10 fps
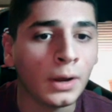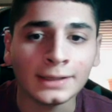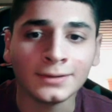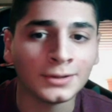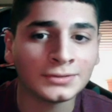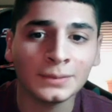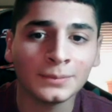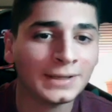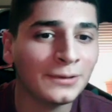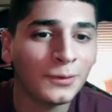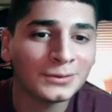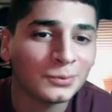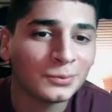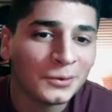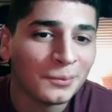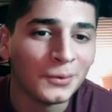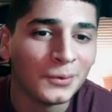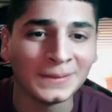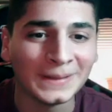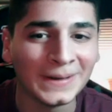Doesn't seem like he wants
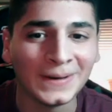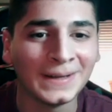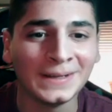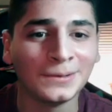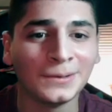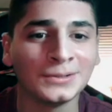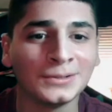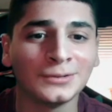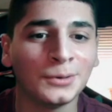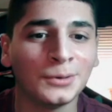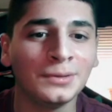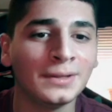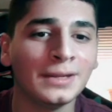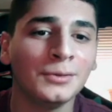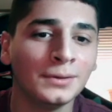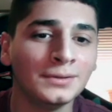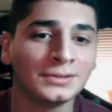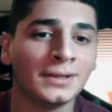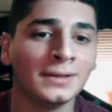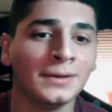Wonderboy, Leon, any of those guys. What do you think, if you had to
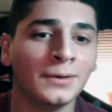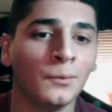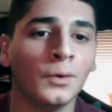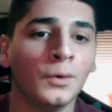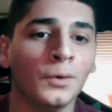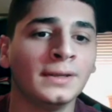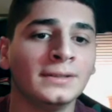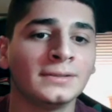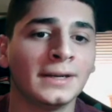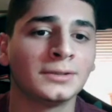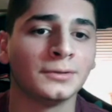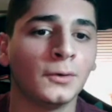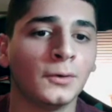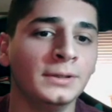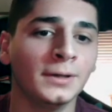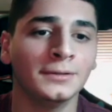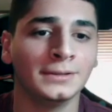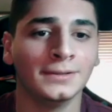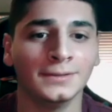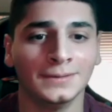say, what do you think's next for Colby
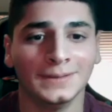Covington?